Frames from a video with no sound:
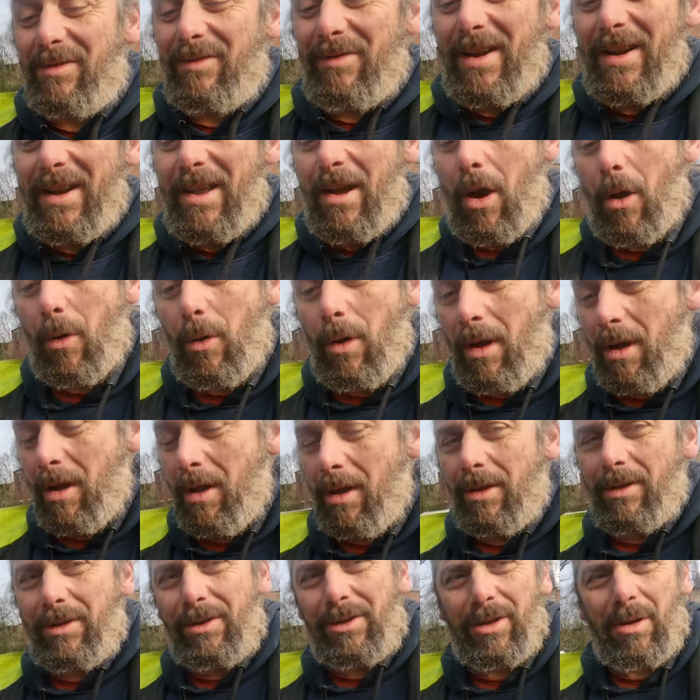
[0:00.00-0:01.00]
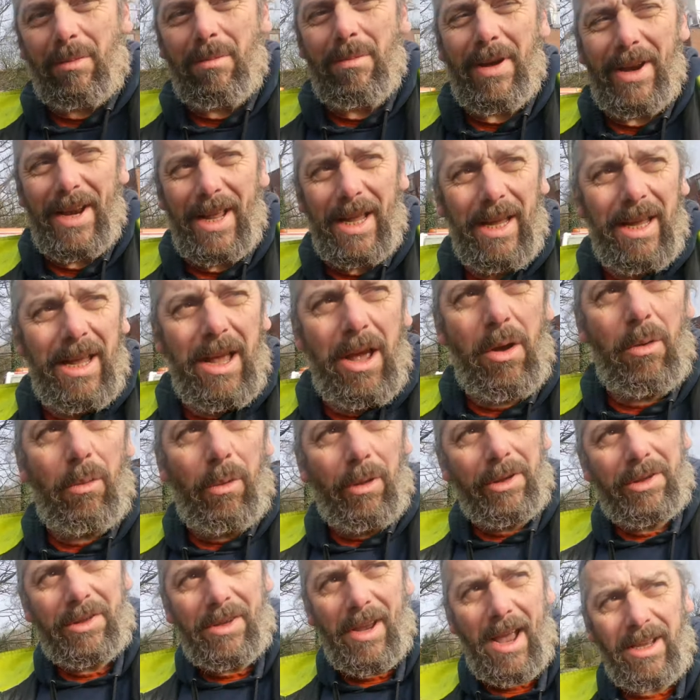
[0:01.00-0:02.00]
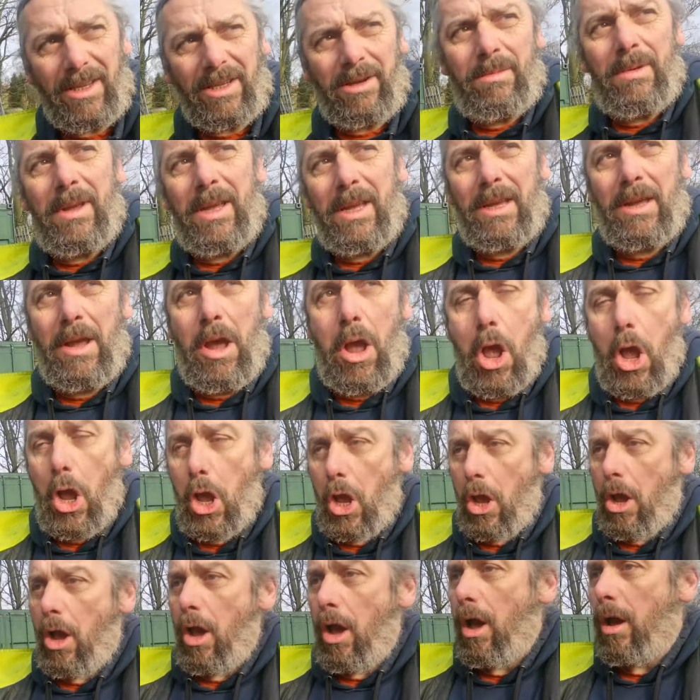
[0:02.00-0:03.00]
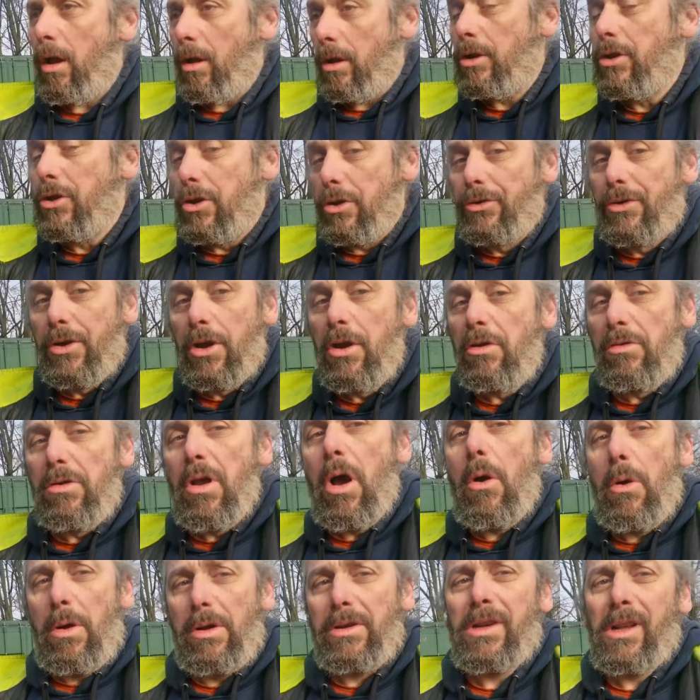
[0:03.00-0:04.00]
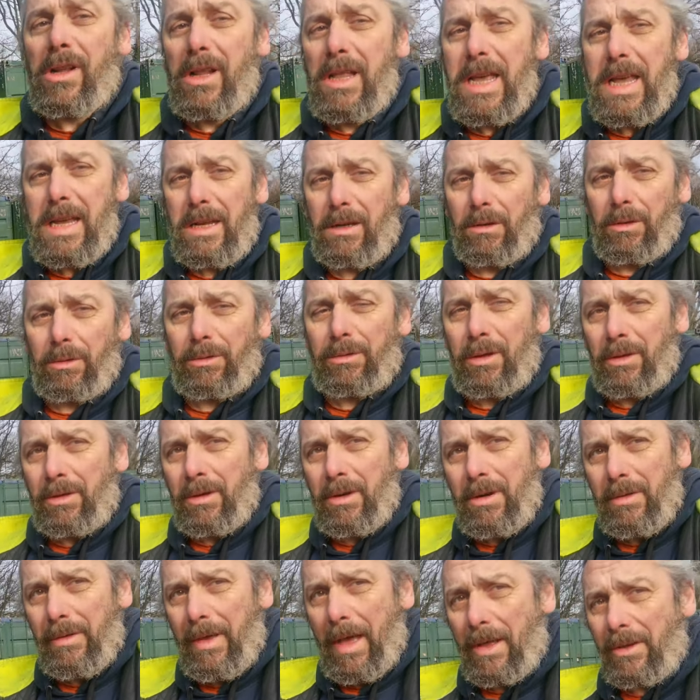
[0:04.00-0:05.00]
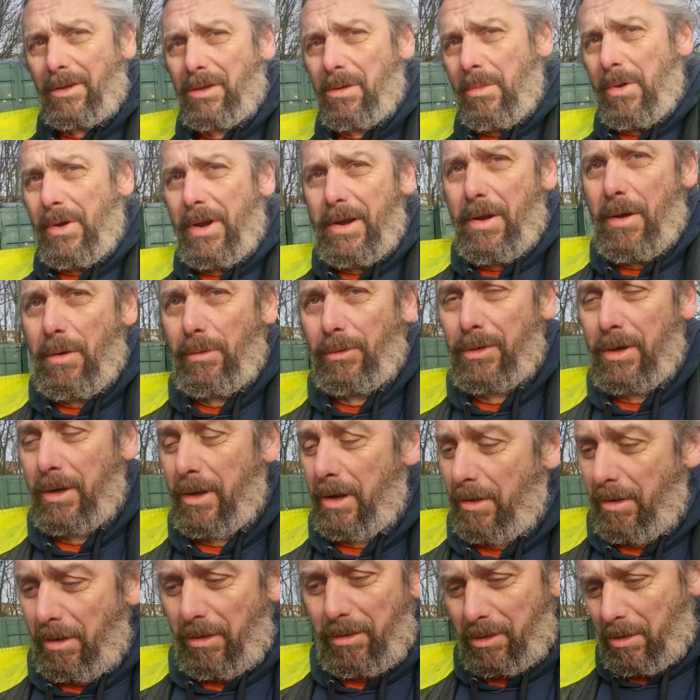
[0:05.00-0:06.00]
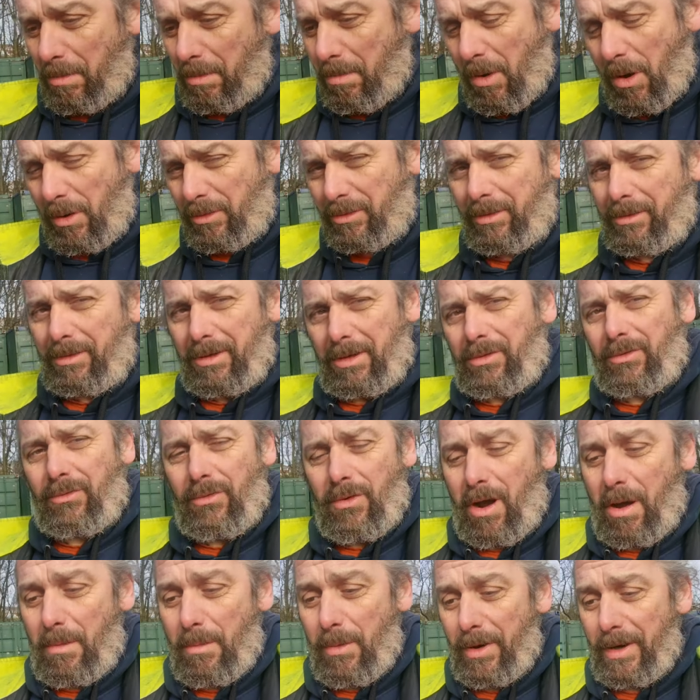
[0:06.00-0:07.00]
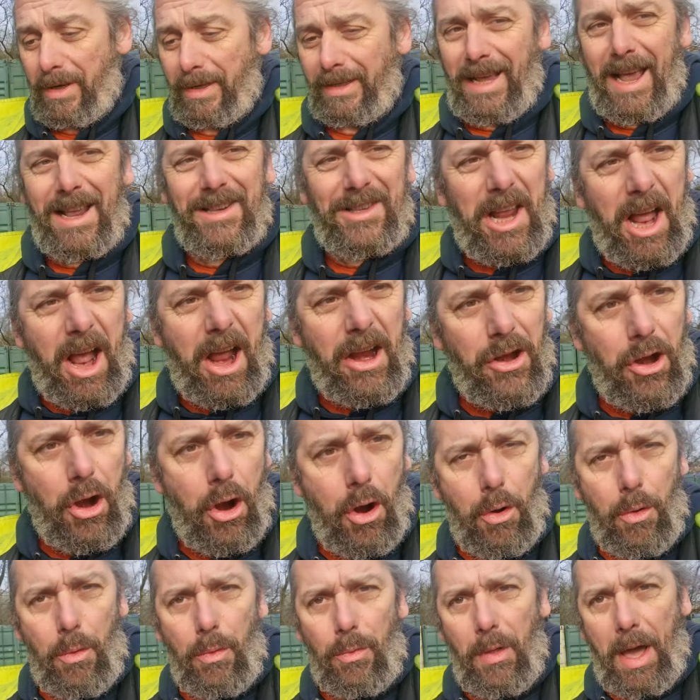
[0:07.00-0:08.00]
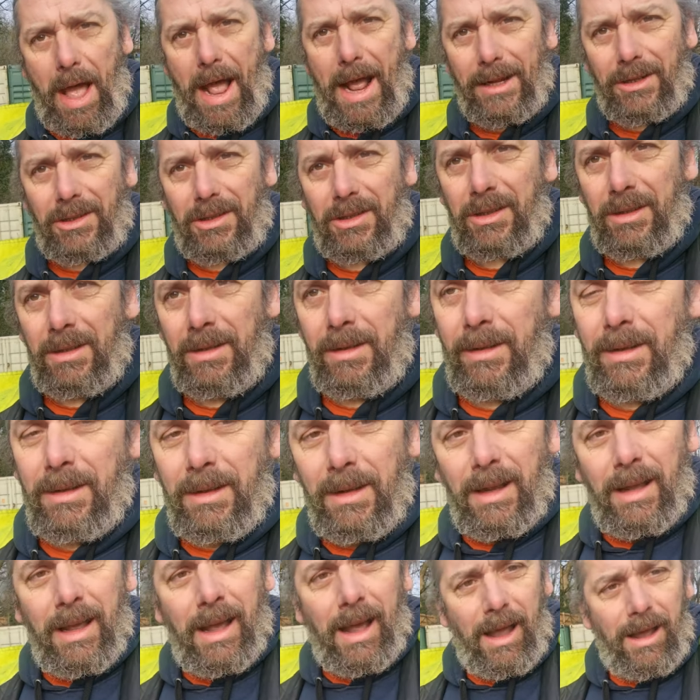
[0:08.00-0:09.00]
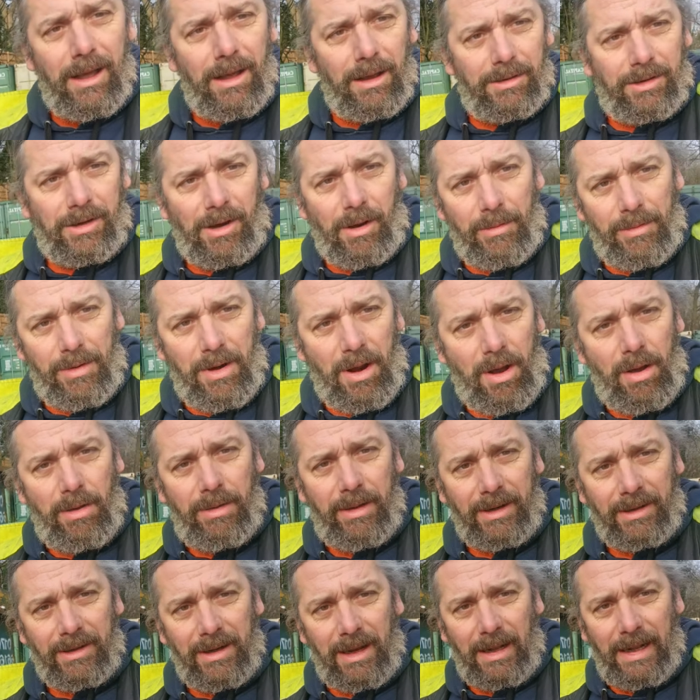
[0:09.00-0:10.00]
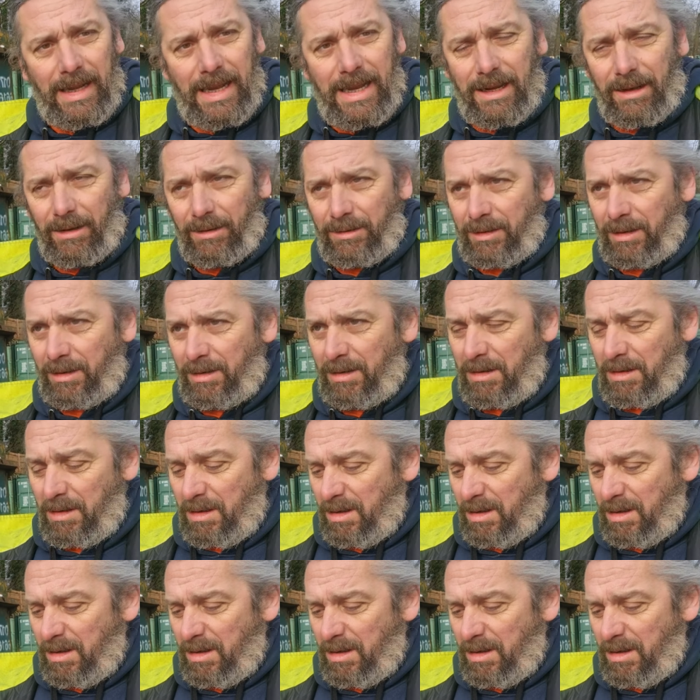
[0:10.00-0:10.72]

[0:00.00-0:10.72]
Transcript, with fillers: video, somebody will say to me, you do know it's illegal to do that to money, don't you? You're not supposed to destroy money. Yes, I know that. I also know that it's illegal to